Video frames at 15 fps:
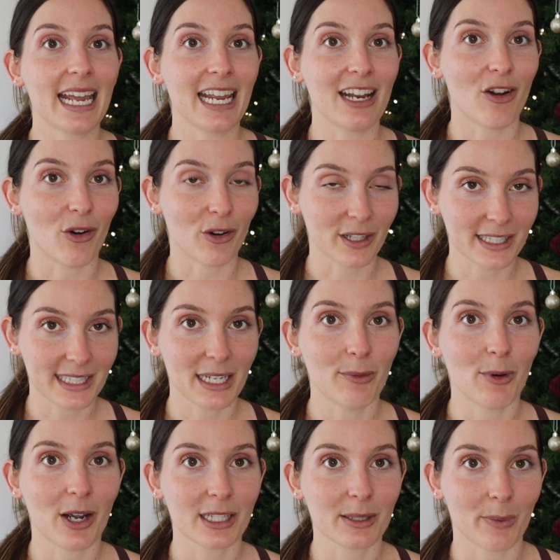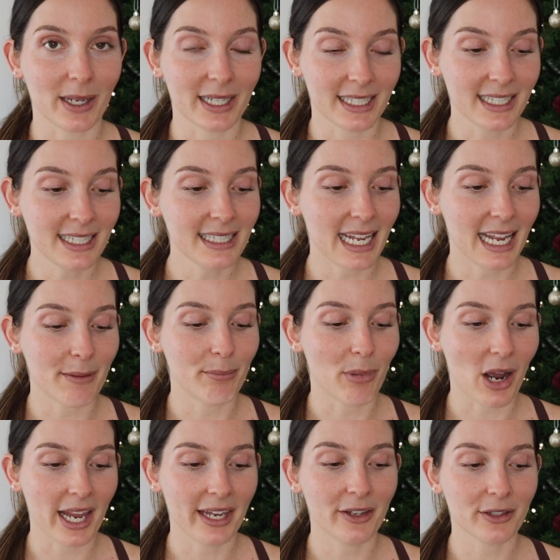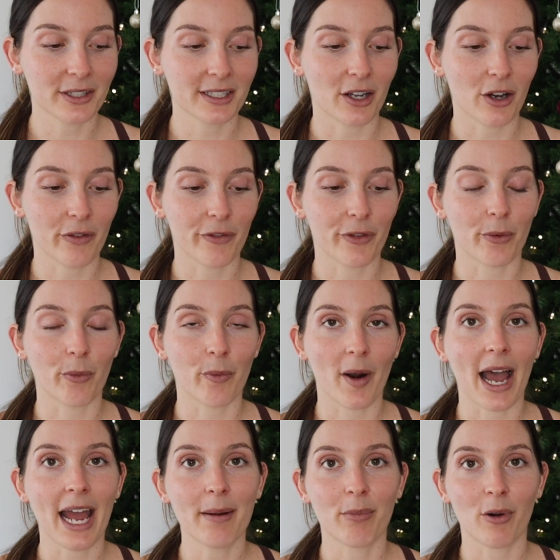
it honestly works wonders and buying yourself the right